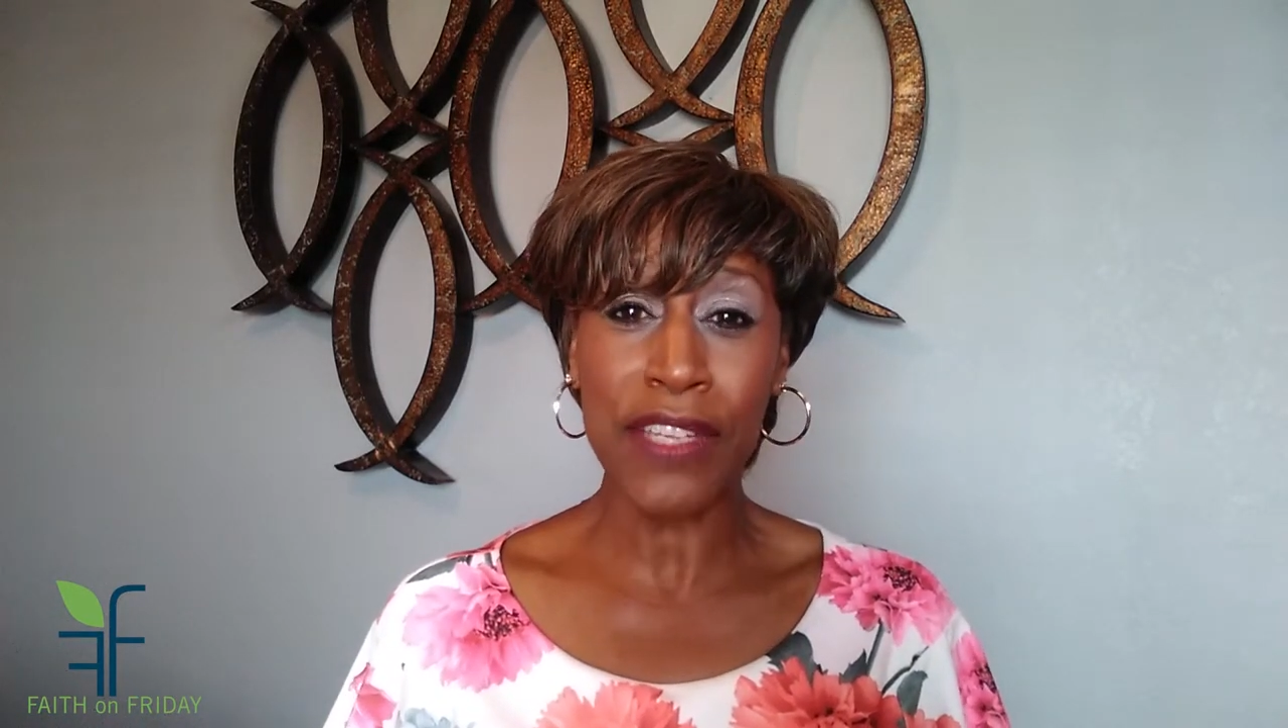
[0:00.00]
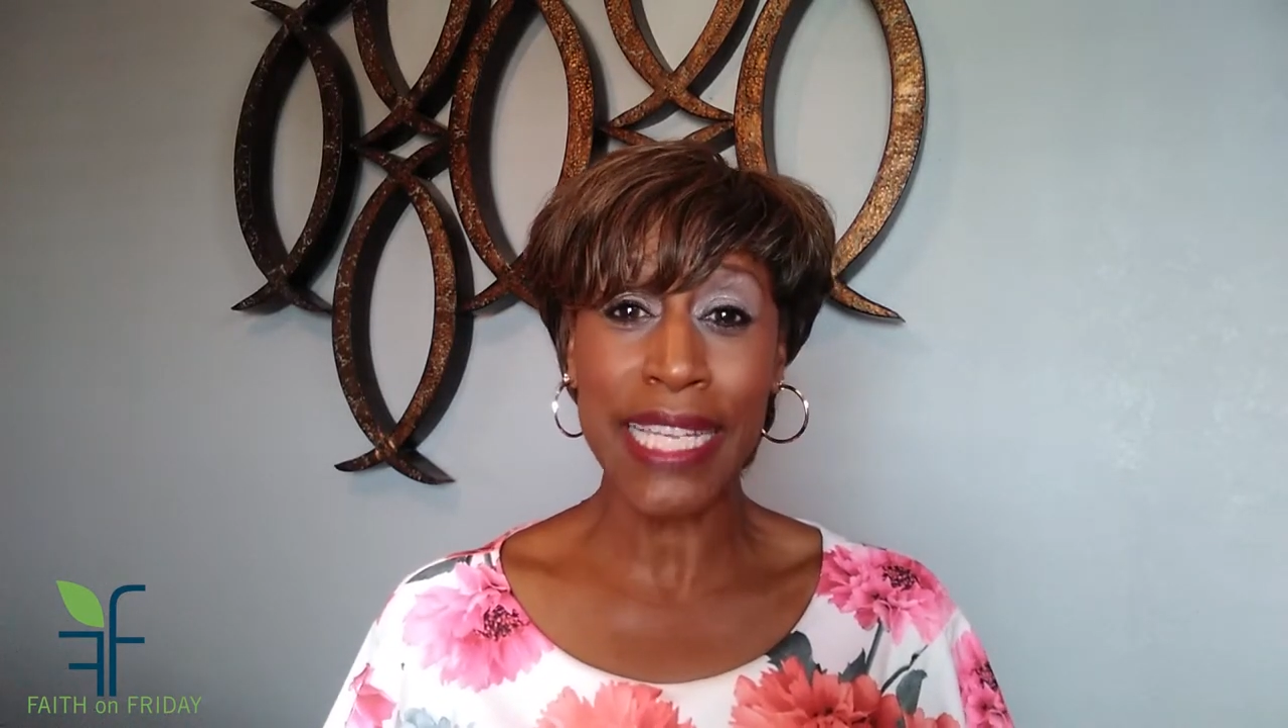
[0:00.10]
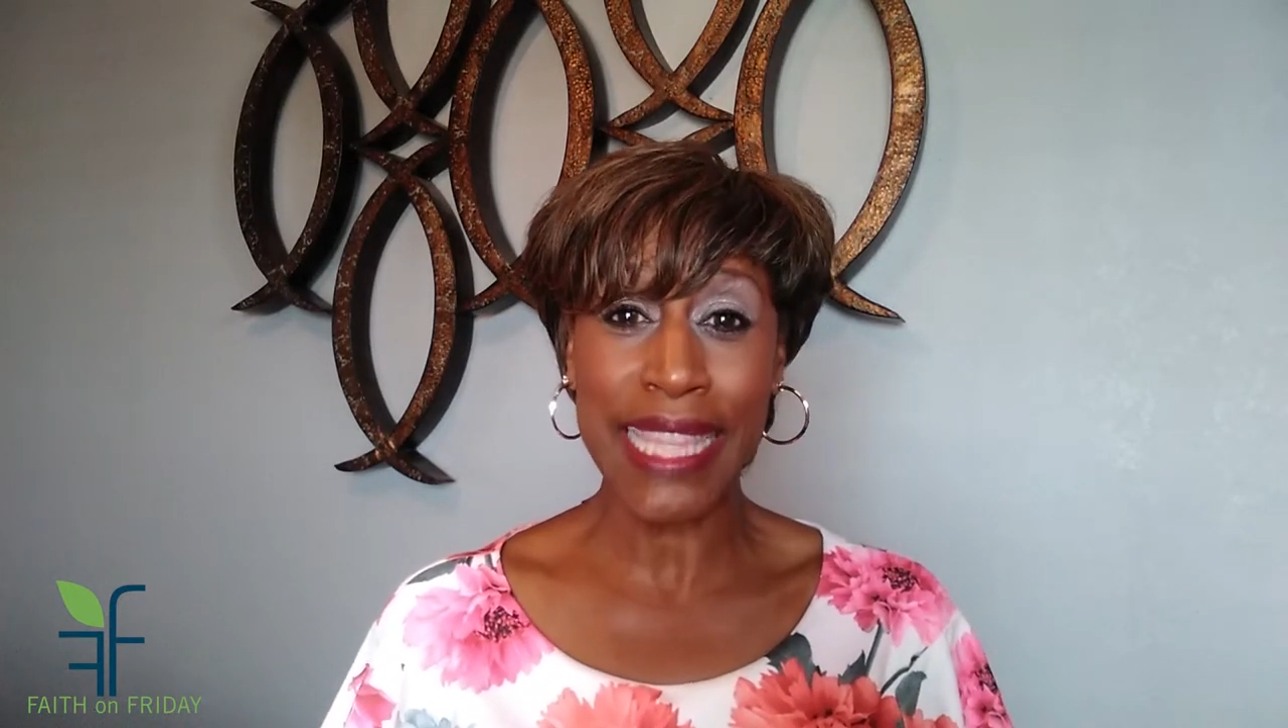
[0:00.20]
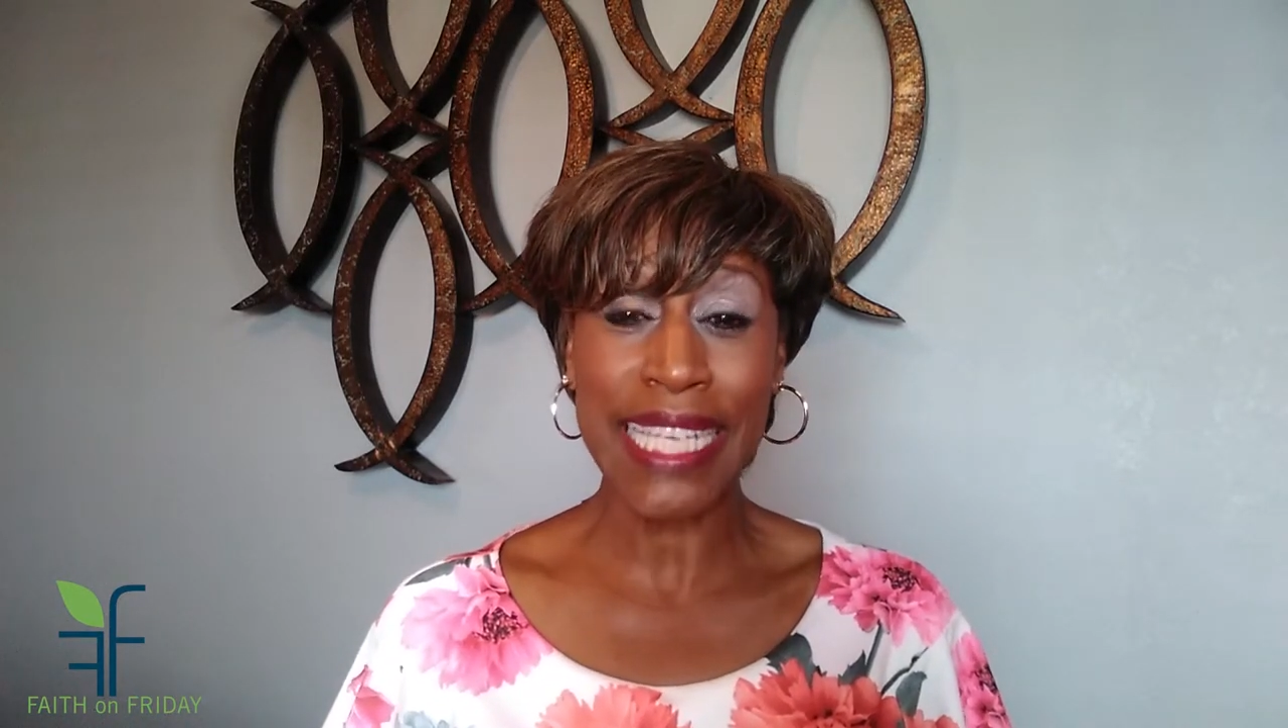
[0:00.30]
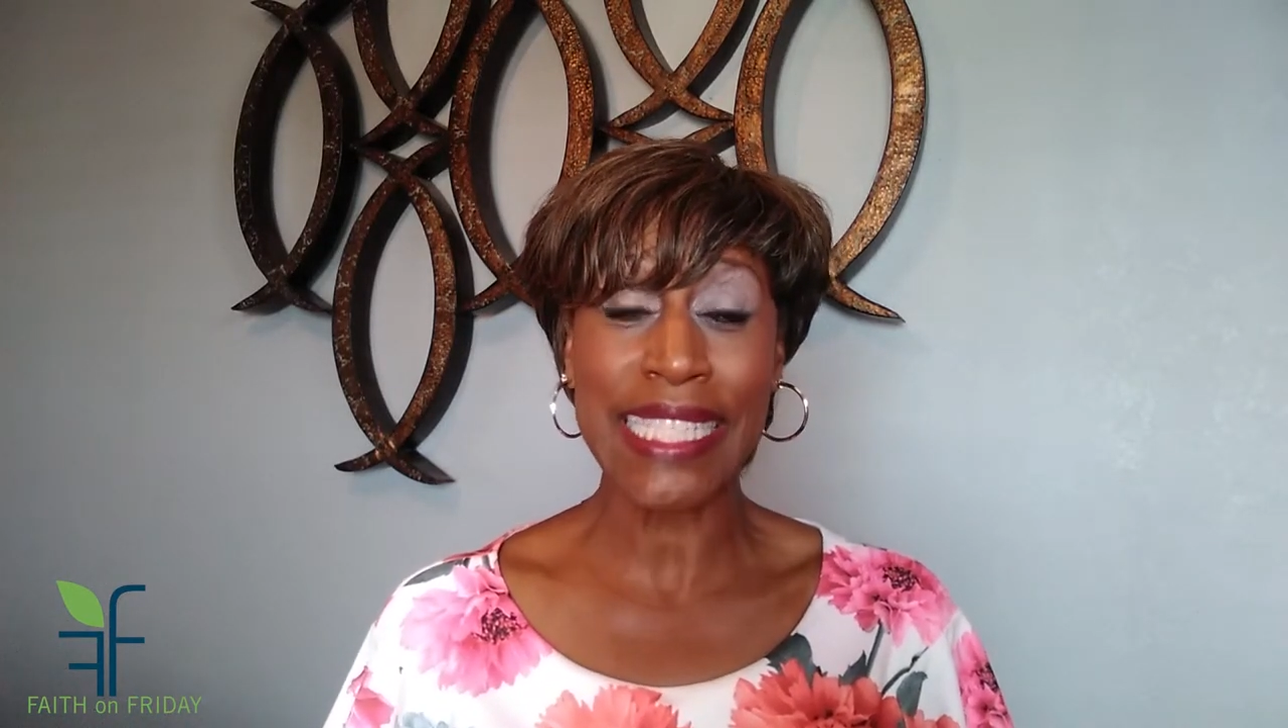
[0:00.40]

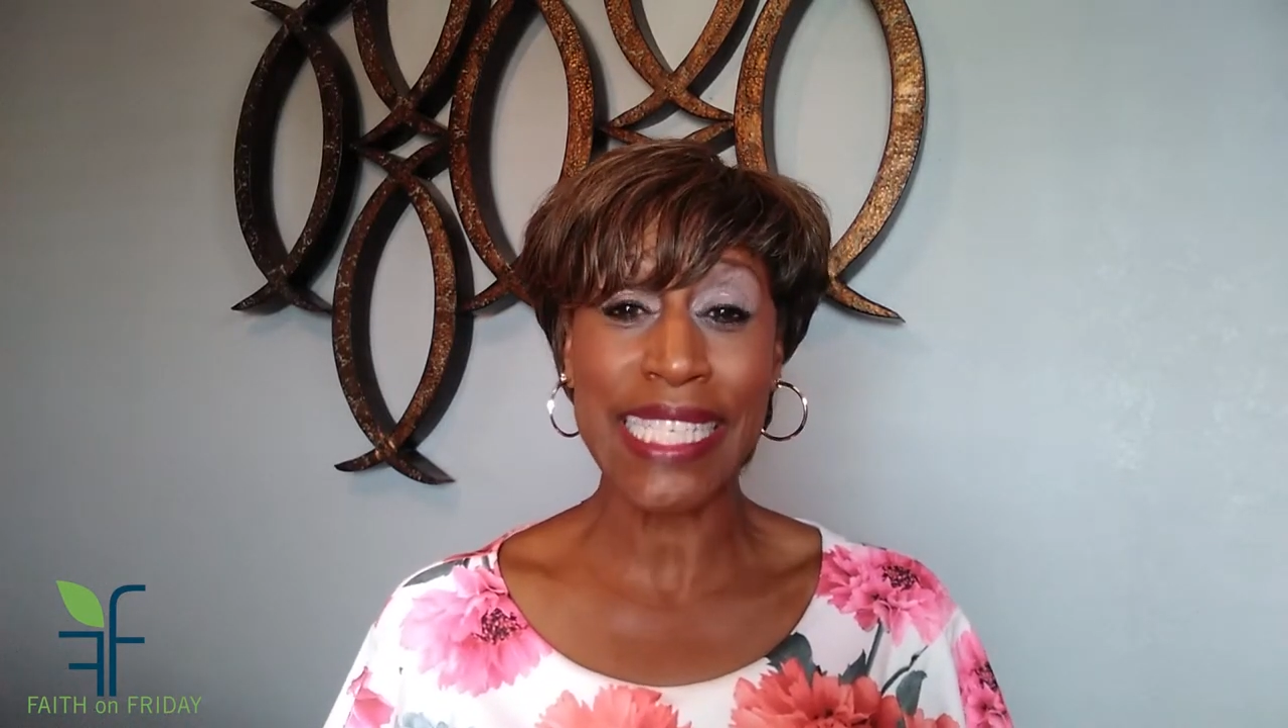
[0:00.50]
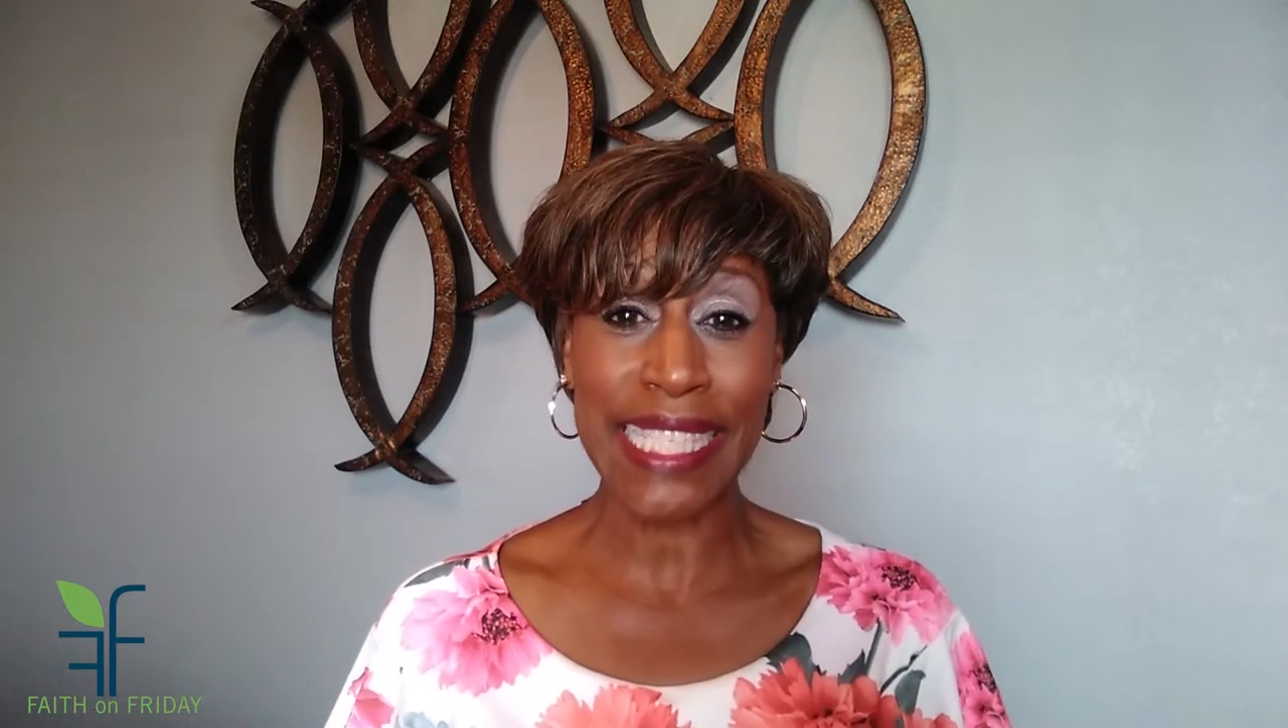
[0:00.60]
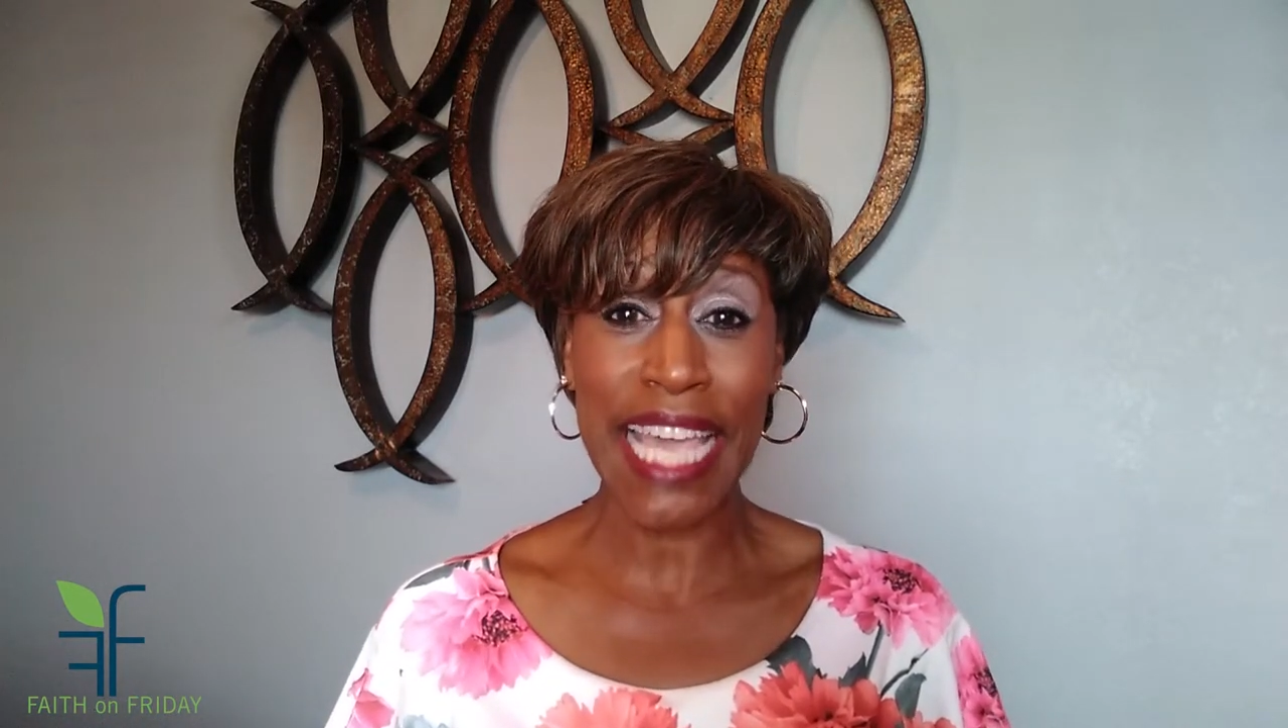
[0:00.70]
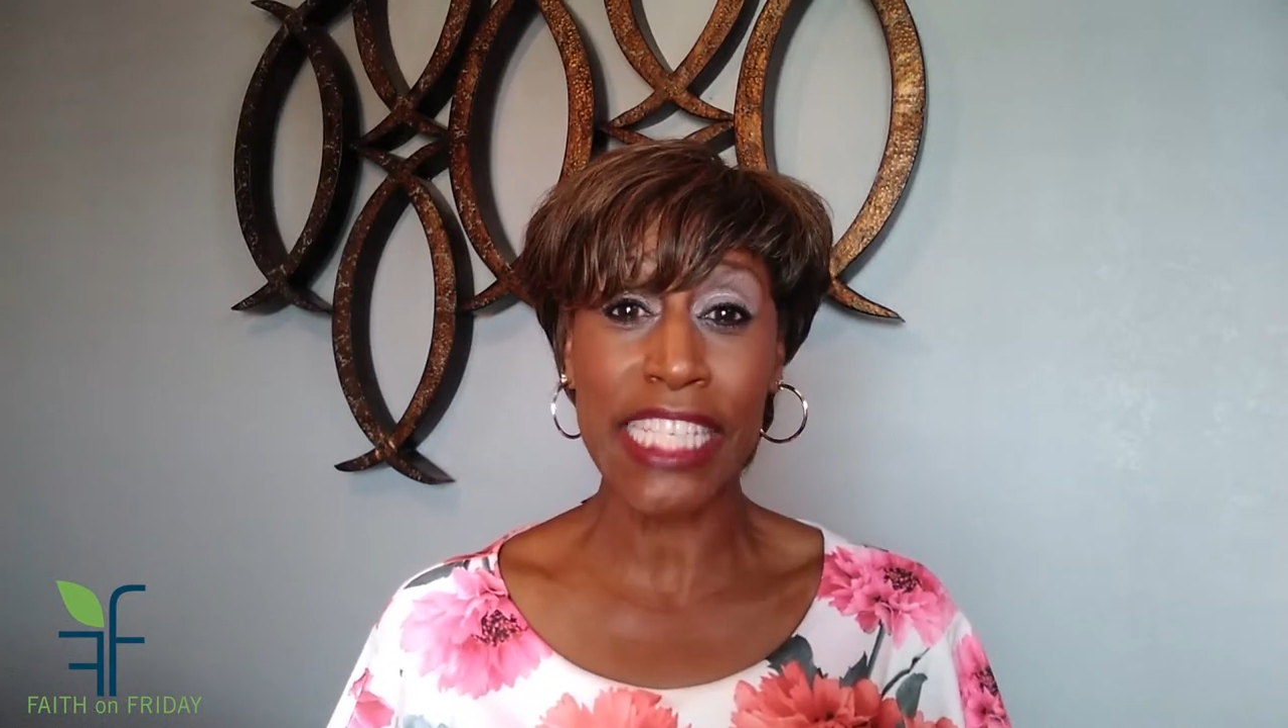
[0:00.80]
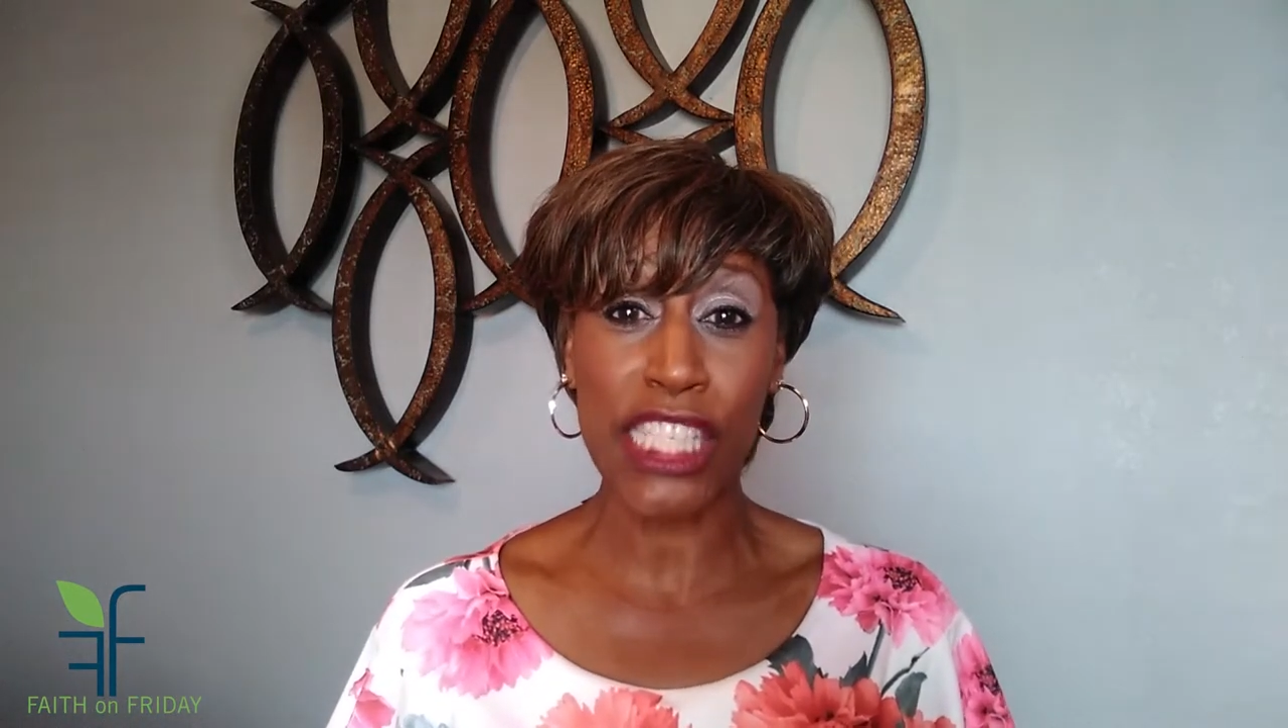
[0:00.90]
anything to say